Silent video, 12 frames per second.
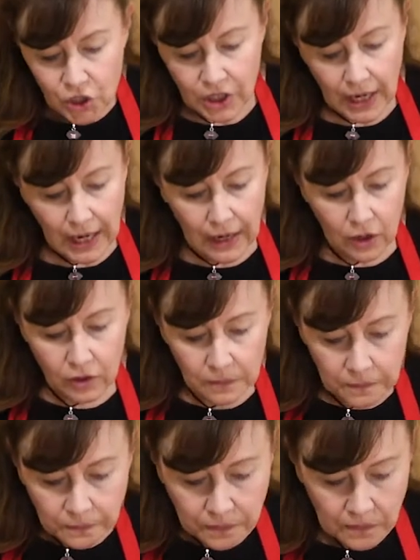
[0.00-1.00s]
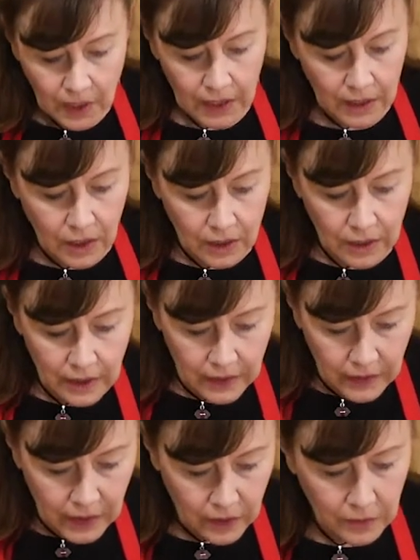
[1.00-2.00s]
kale and cut it
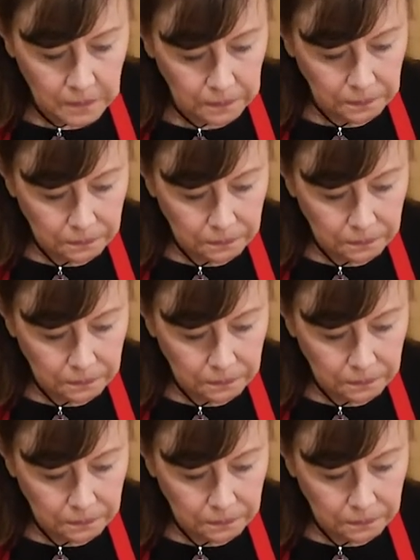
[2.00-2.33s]
in there.